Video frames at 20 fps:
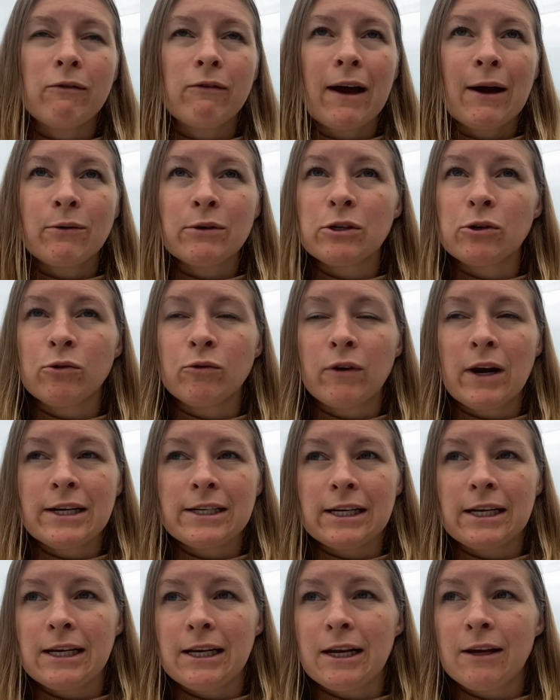found it
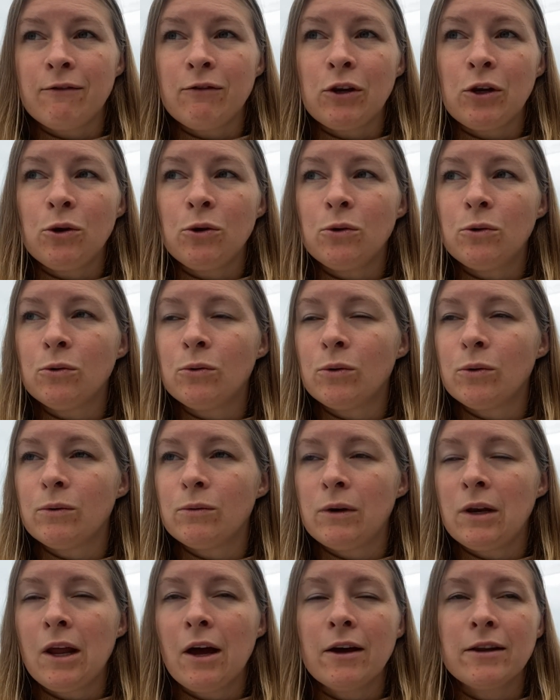already. If you
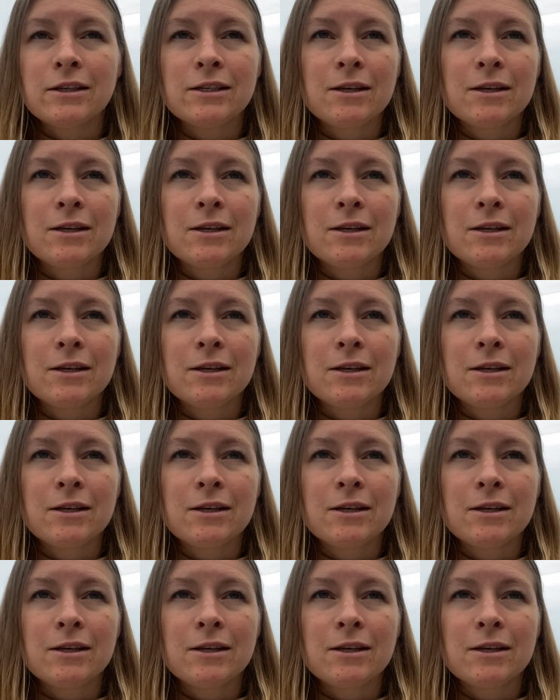learn